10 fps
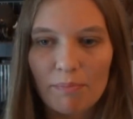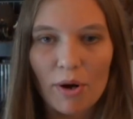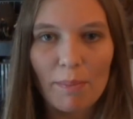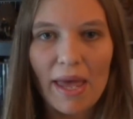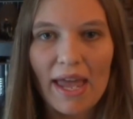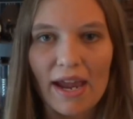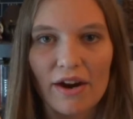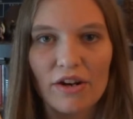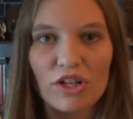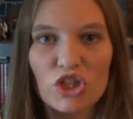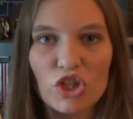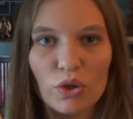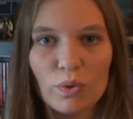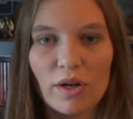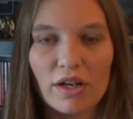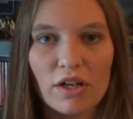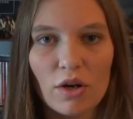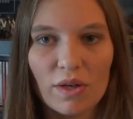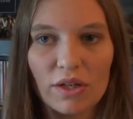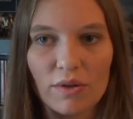prepare to
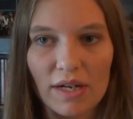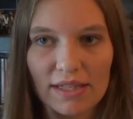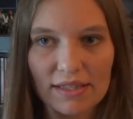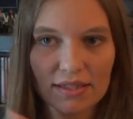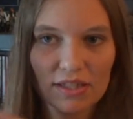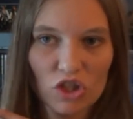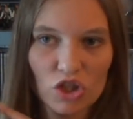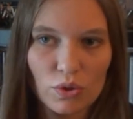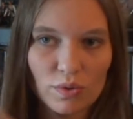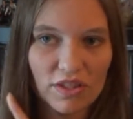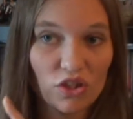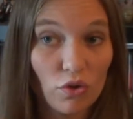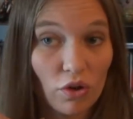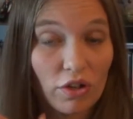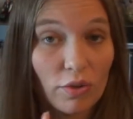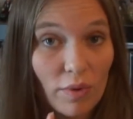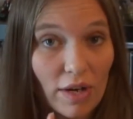go on a quest to destroy the